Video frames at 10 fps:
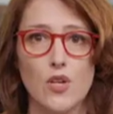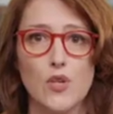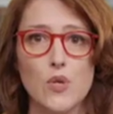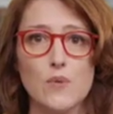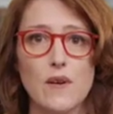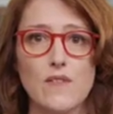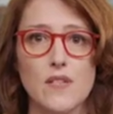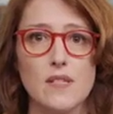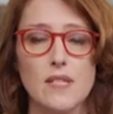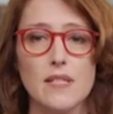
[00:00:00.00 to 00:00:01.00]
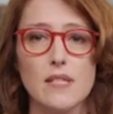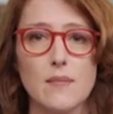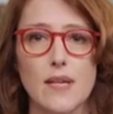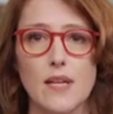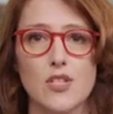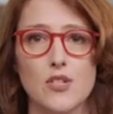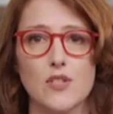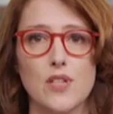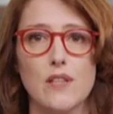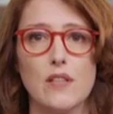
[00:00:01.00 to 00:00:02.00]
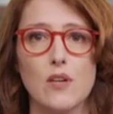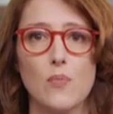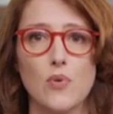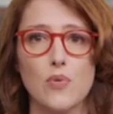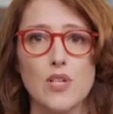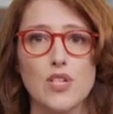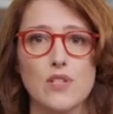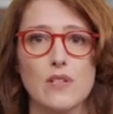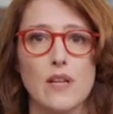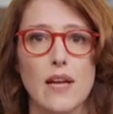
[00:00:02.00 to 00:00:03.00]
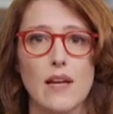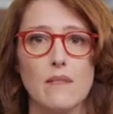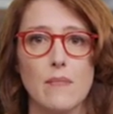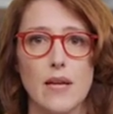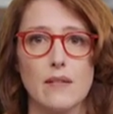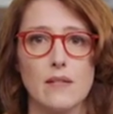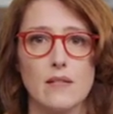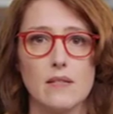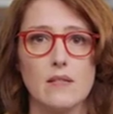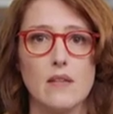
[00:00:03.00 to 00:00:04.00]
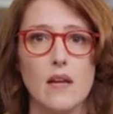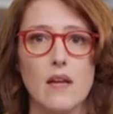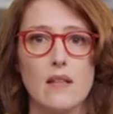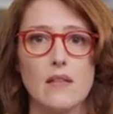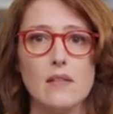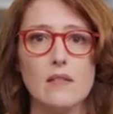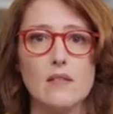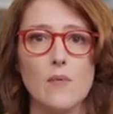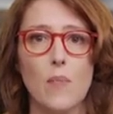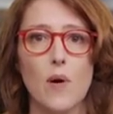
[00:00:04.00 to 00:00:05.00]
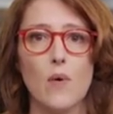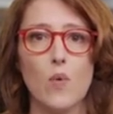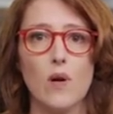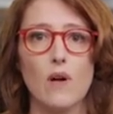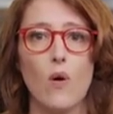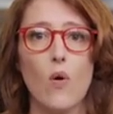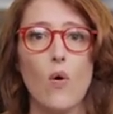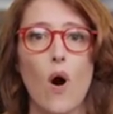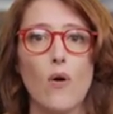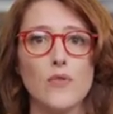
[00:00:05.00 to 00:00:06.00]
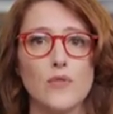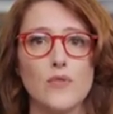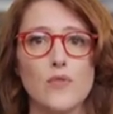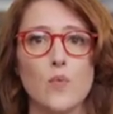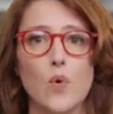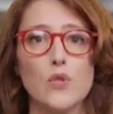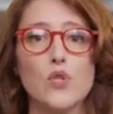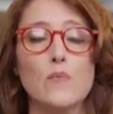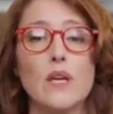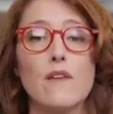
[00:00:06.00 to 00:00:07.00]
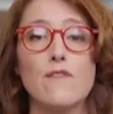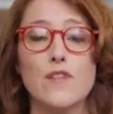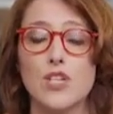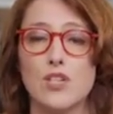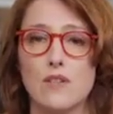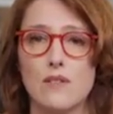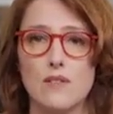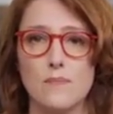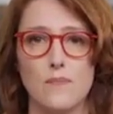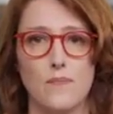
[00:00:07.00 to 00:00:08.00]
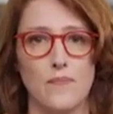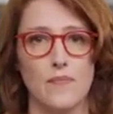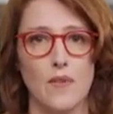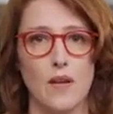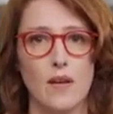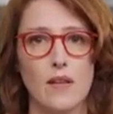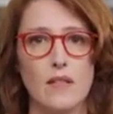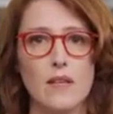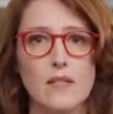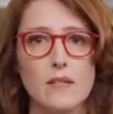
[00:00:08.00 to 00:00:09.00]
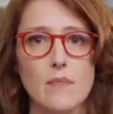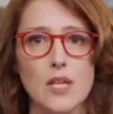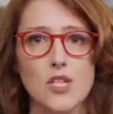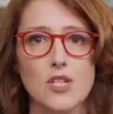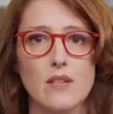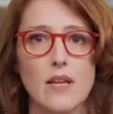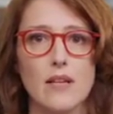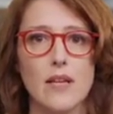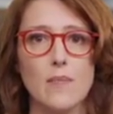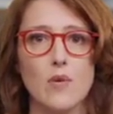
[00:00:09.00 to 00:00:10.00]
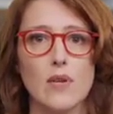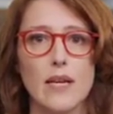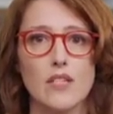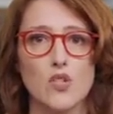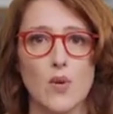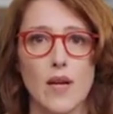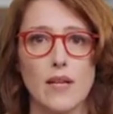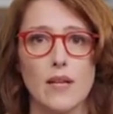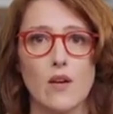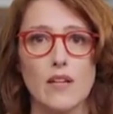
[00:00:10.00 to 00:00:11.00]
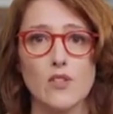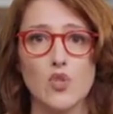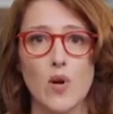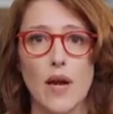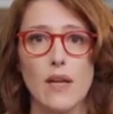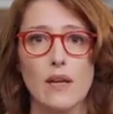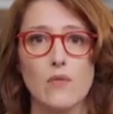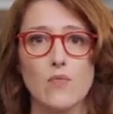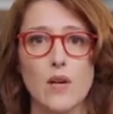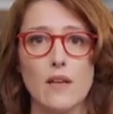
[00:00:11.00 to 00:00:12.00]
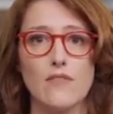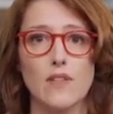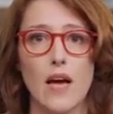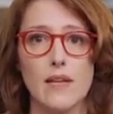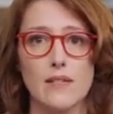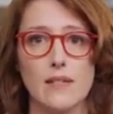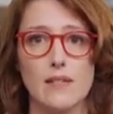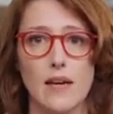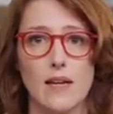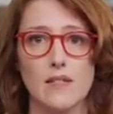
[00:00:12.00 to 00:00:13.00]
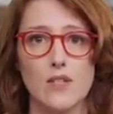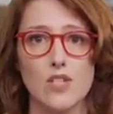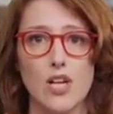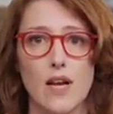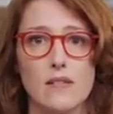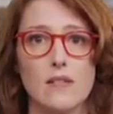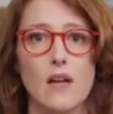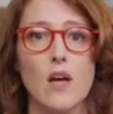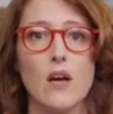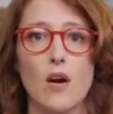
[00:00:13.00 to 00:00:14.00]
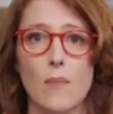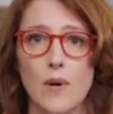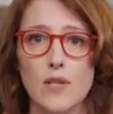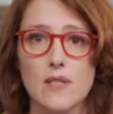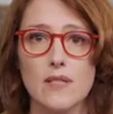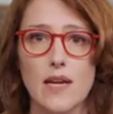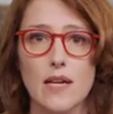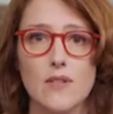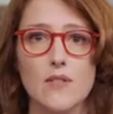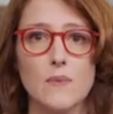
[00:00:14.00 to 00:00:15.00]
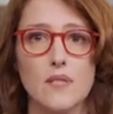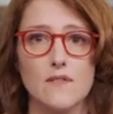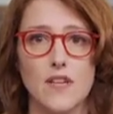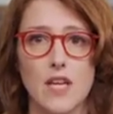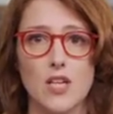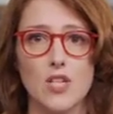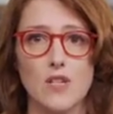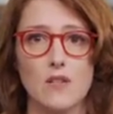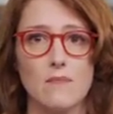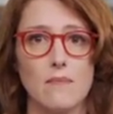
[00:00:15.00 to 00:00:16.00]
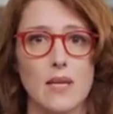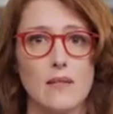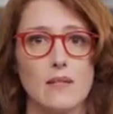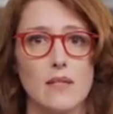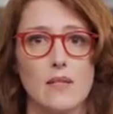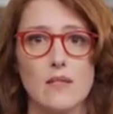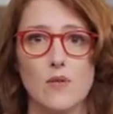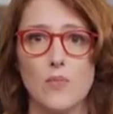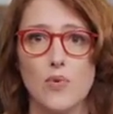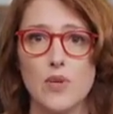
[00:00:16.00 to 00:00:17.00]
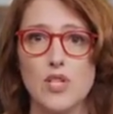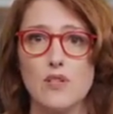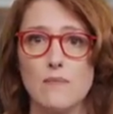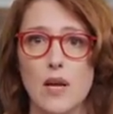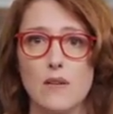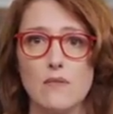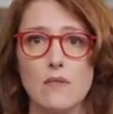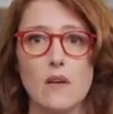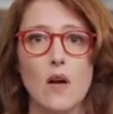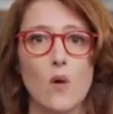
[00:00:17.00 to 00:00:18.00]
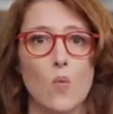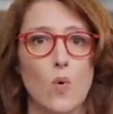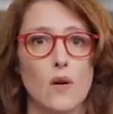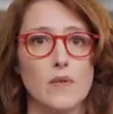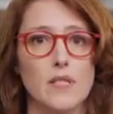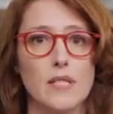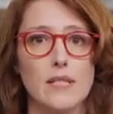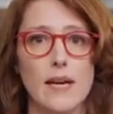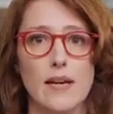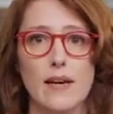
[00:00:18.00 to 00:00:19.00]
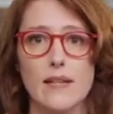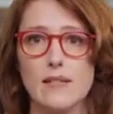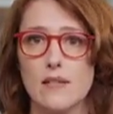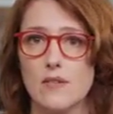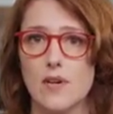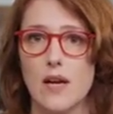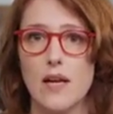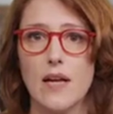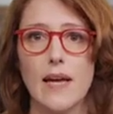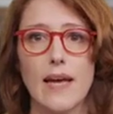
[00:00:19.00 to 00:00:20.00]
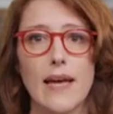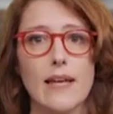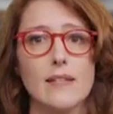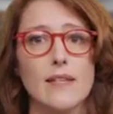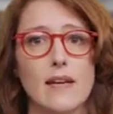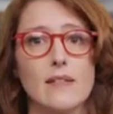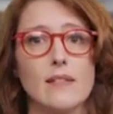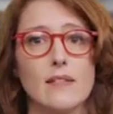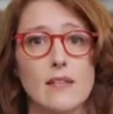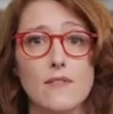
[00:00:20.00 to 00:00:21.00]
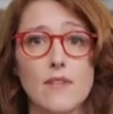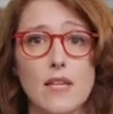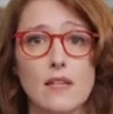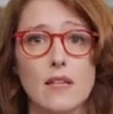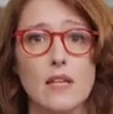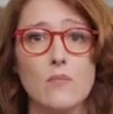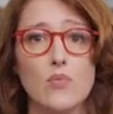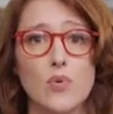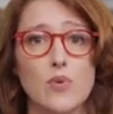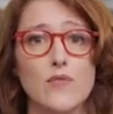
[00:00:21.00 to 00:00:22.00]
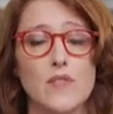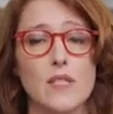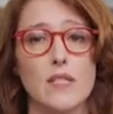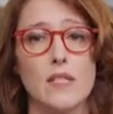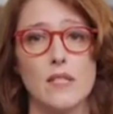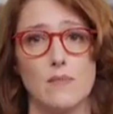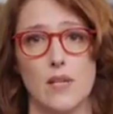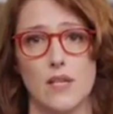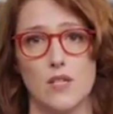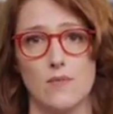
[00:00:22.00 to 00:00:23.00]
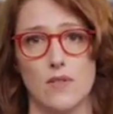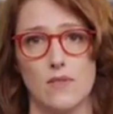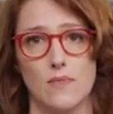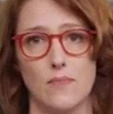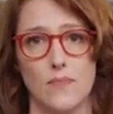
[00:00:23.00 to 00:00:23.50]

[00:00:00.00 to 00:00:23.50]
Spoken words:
Used by facility manager in the operation and maintenance, this is the part where all owners want to be efficient. This dimension enables extracting and tracking relevant asset data such as component status, specification, maintenance, operation manual, warranty data, etc., and can significantly improve facility management.